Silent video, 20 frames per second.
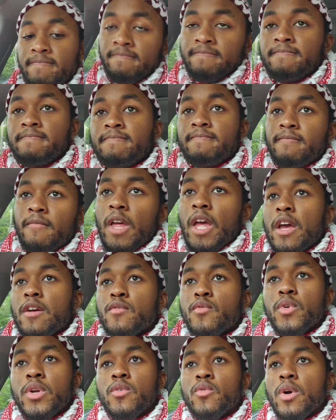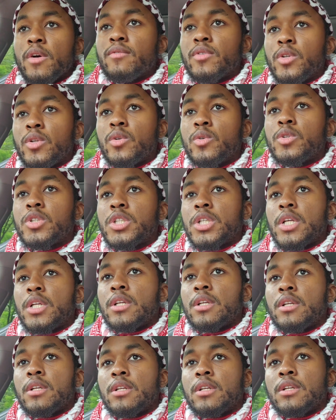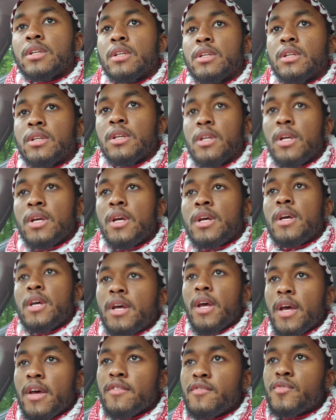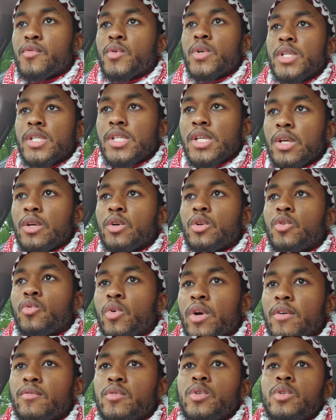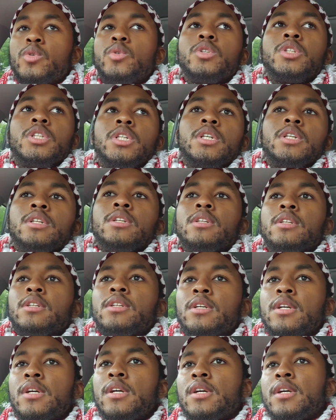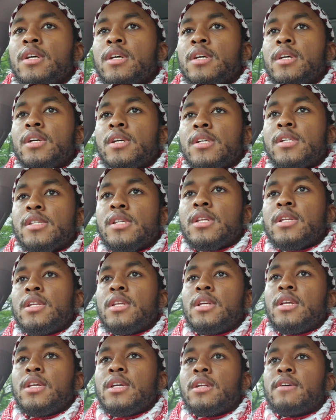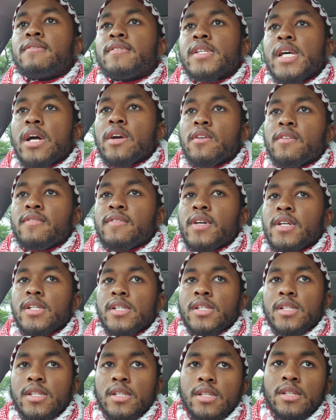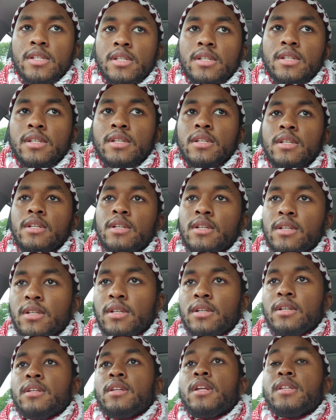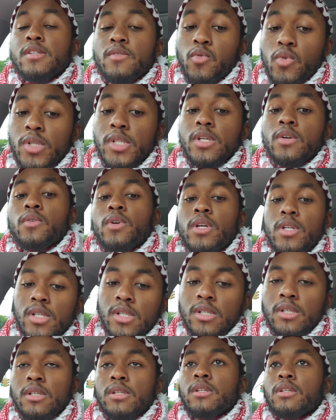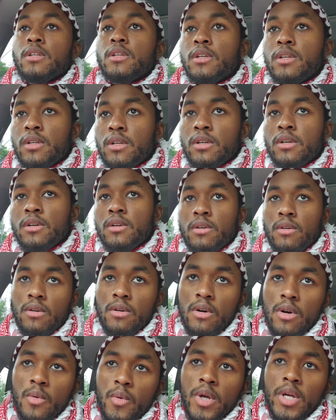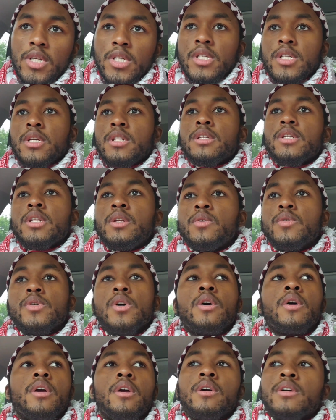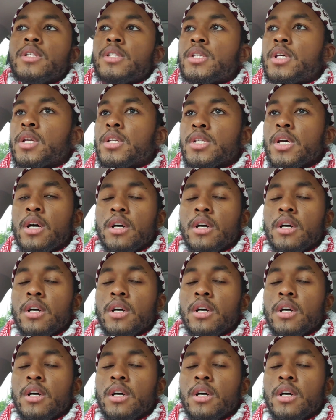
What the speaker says: Every revolution, every single revolution is in need of sacrifice. That's if we're serious. Or we can just continue talking on TikTok